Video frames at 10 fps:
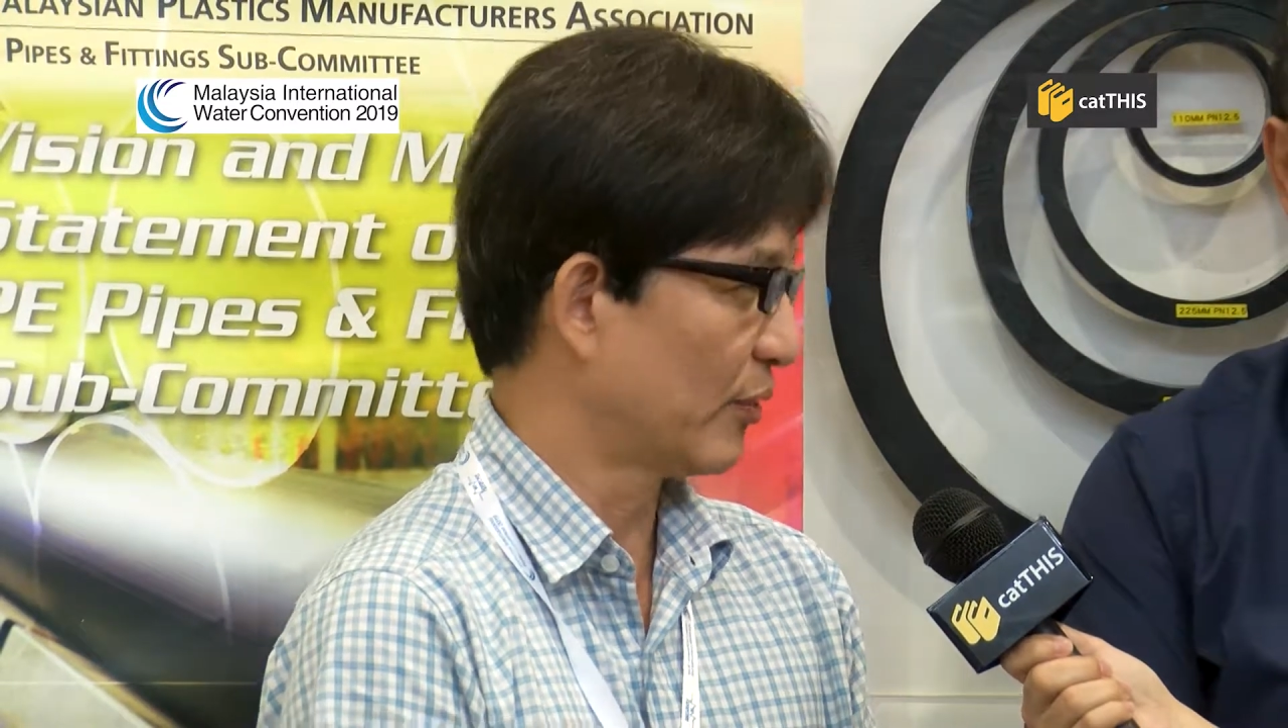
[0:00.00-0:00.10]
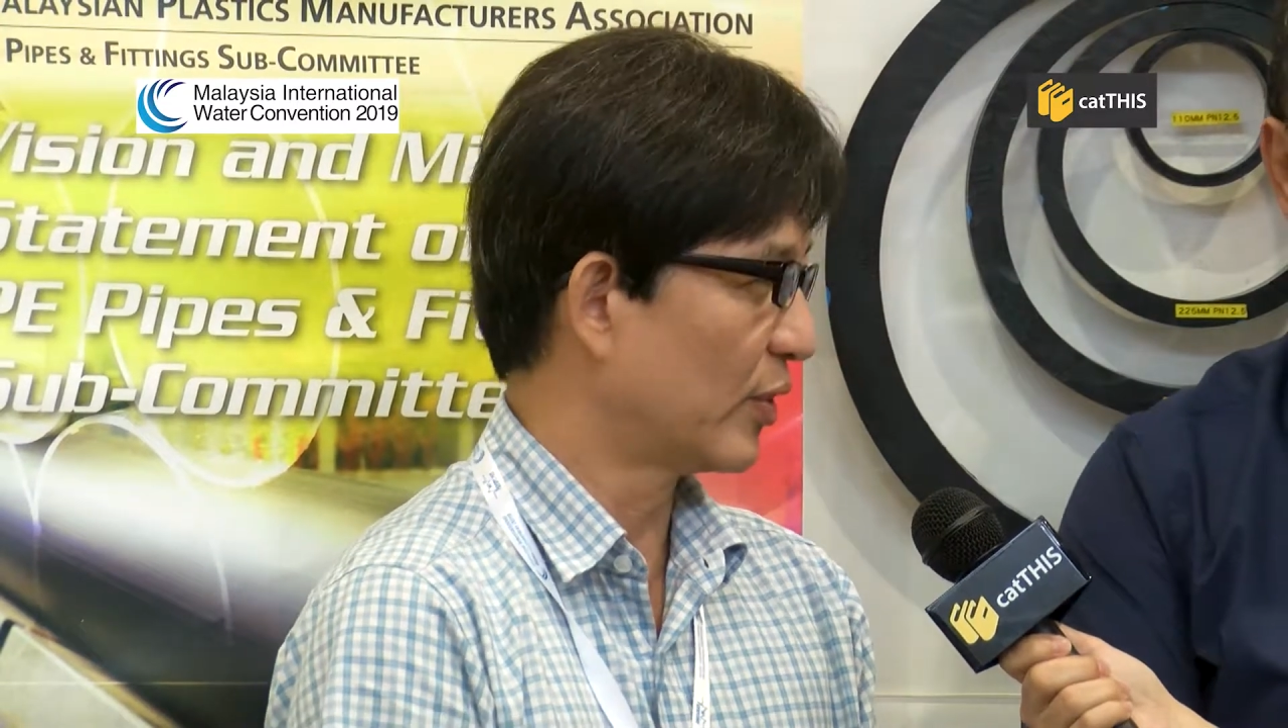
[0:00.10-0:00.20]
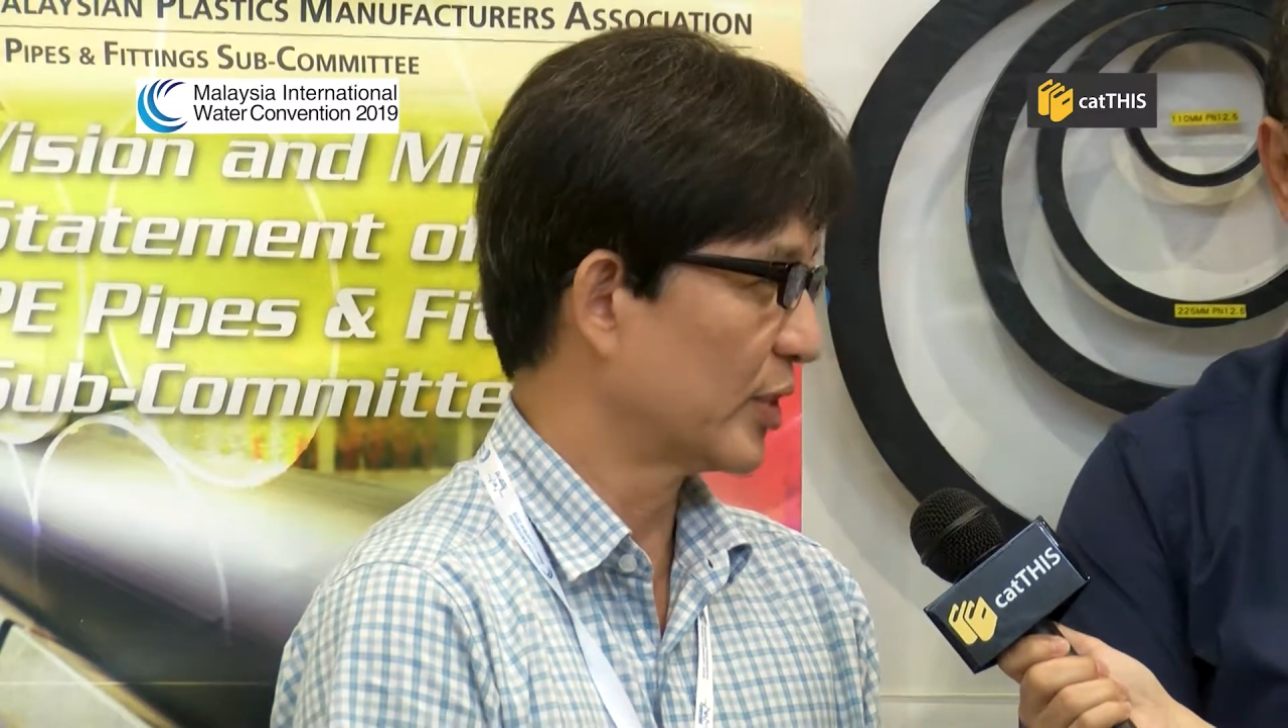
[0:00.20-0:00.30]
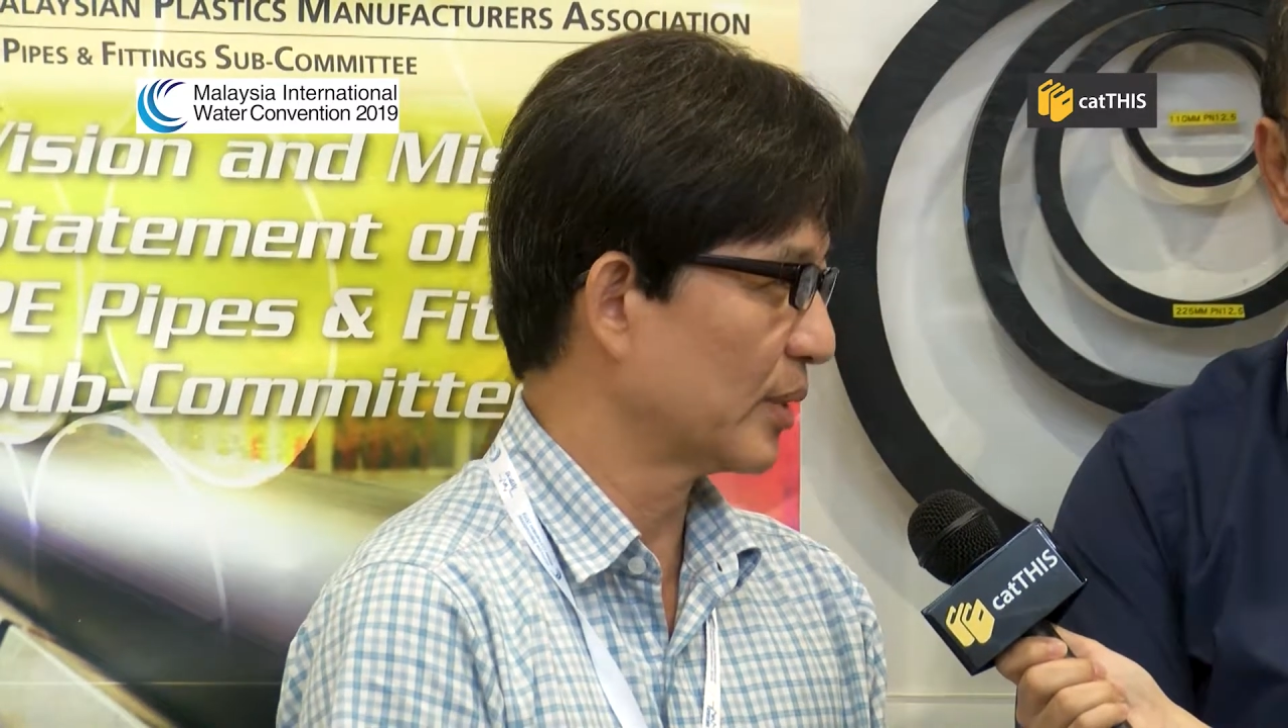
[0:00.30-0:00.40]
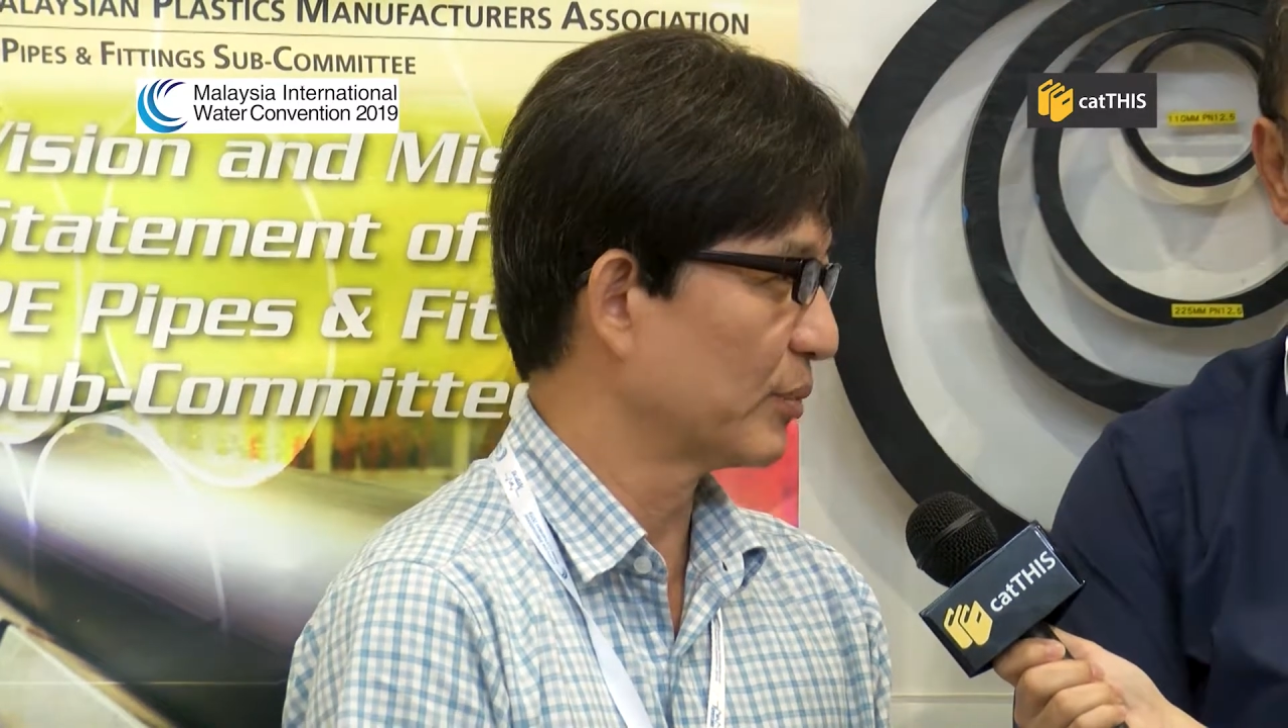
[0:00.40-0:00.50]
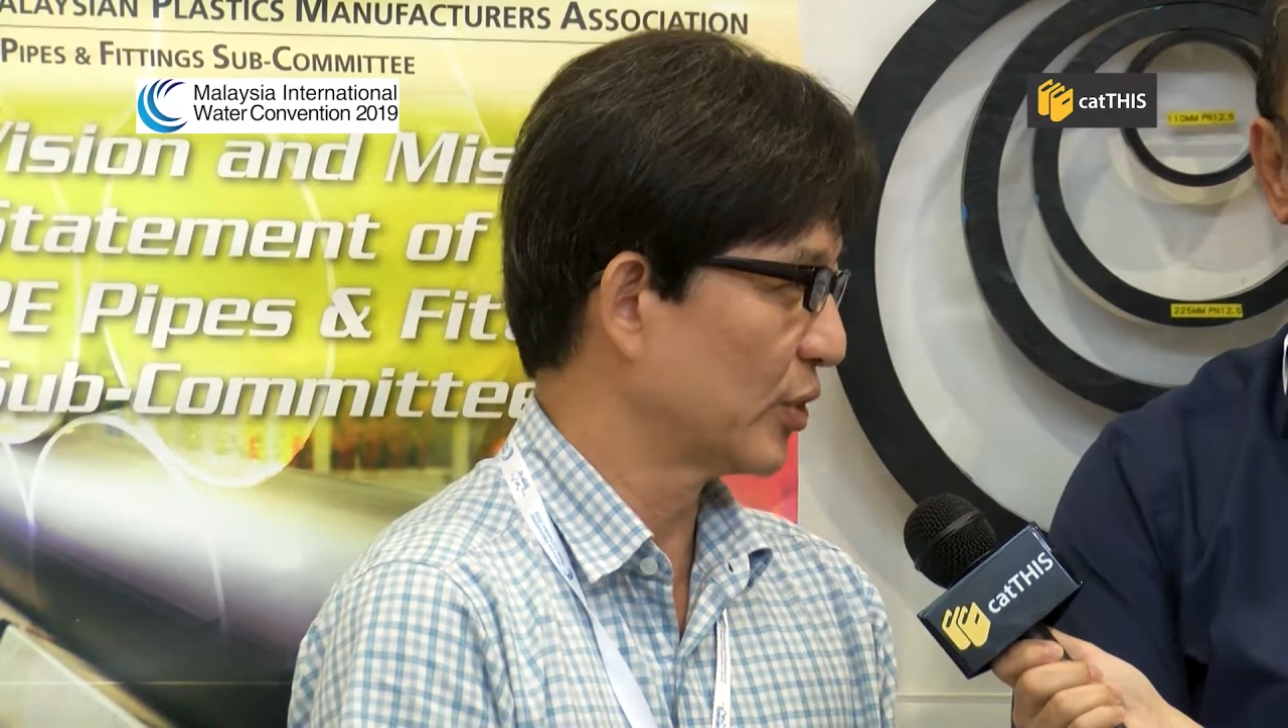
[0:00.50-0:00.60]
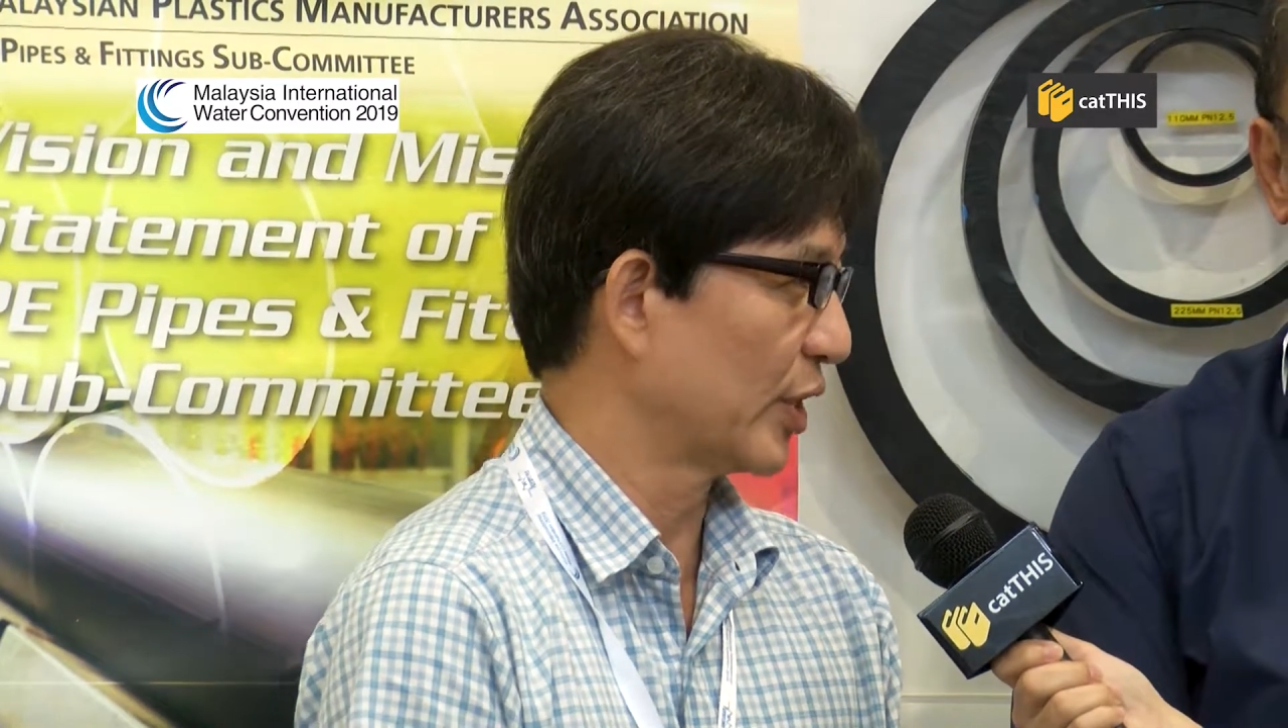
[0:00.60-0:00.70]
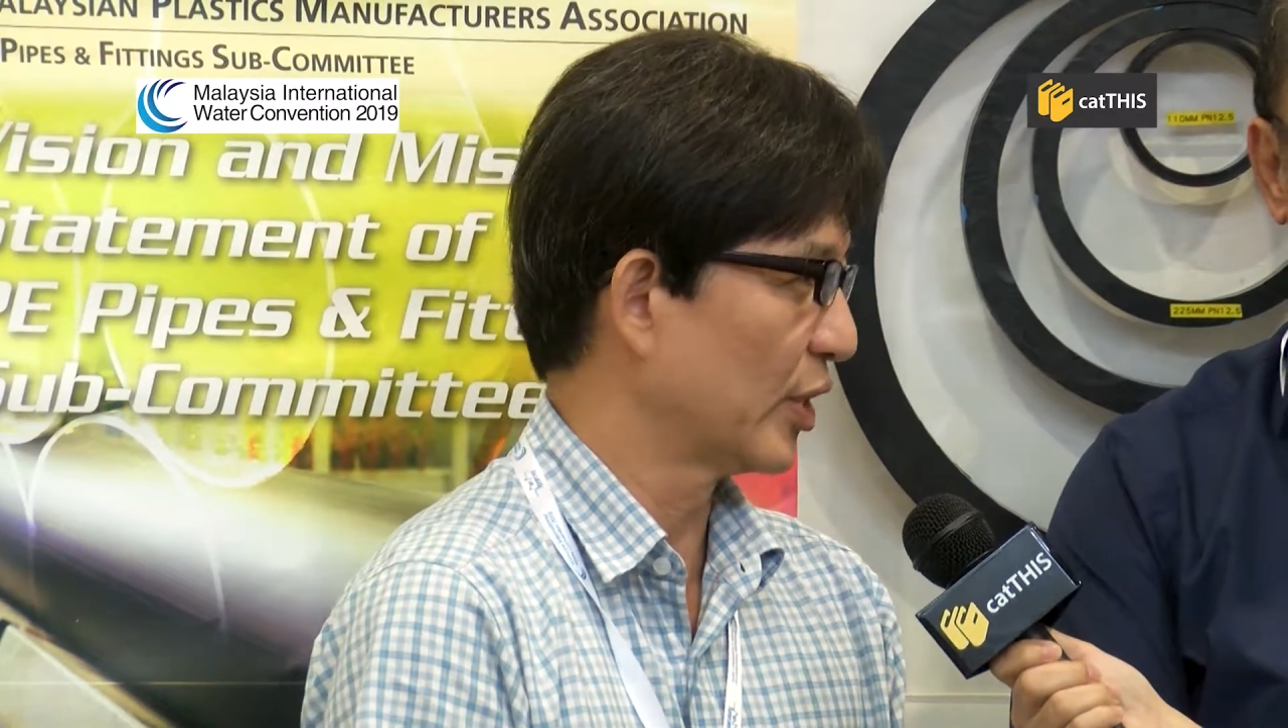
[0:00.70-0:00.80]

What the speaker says: for them to